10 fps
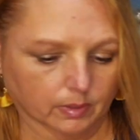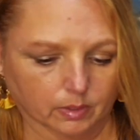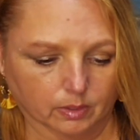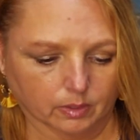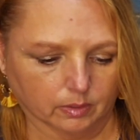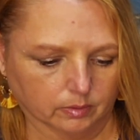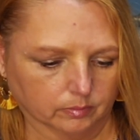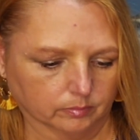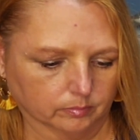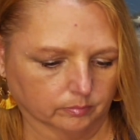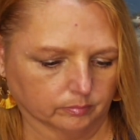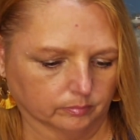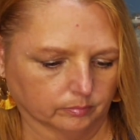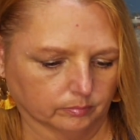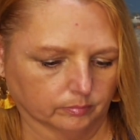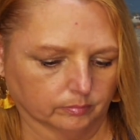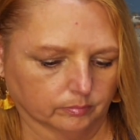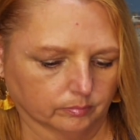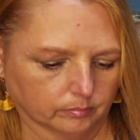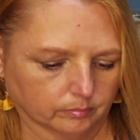
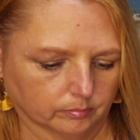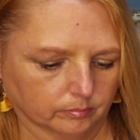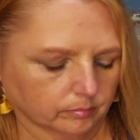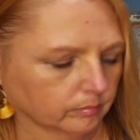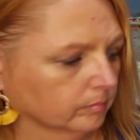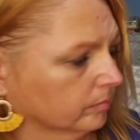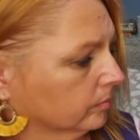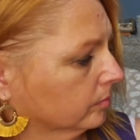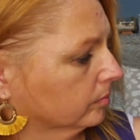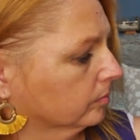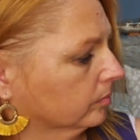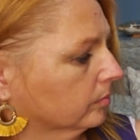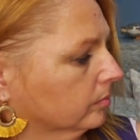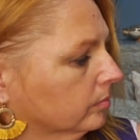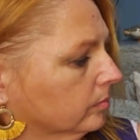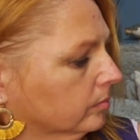No words are spoken by the person on screen.